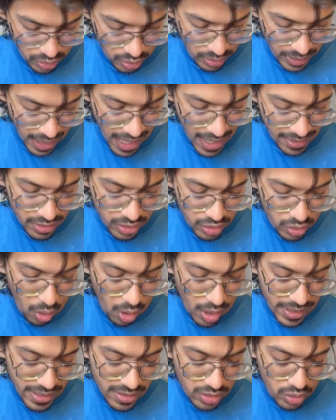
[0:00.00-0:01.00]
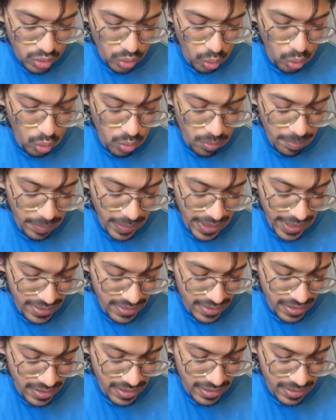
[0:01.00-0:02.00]
that is called as comb
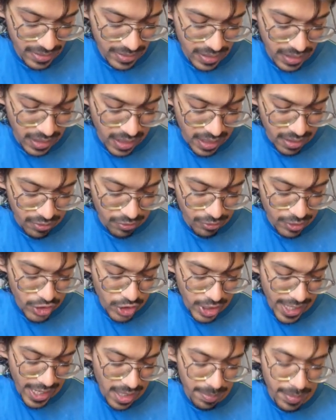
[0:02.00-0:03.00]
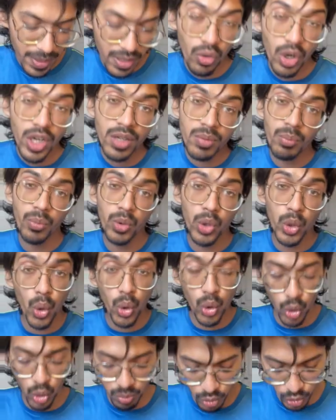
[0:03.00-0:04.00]
plates, which help in what?
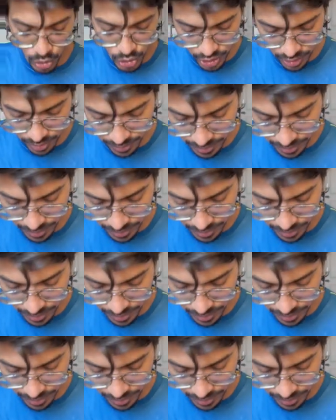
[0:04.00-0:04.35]
Locomotion.